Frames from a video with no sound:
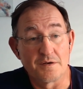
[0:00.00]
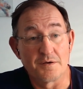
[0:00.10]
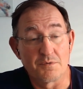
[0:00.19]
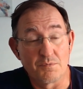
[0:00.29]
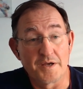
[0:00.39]

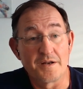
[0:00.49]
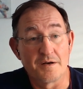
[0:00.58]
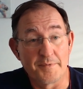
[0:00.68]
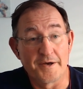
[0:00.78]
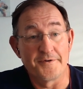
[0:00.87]
the
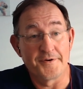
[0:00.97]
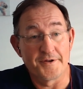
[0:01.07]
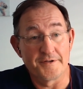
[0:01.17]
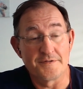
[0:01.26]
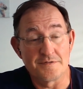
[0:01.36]
right
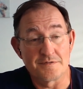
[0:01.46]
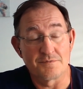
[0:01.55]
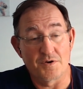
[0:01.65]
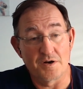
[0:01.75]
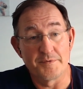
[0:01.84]
amount on
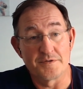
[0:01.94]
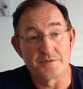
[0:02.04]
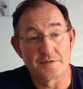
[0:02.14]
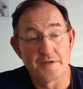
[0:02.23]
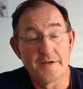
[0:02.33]
these
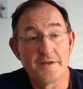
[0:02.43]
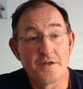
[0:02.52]
environments?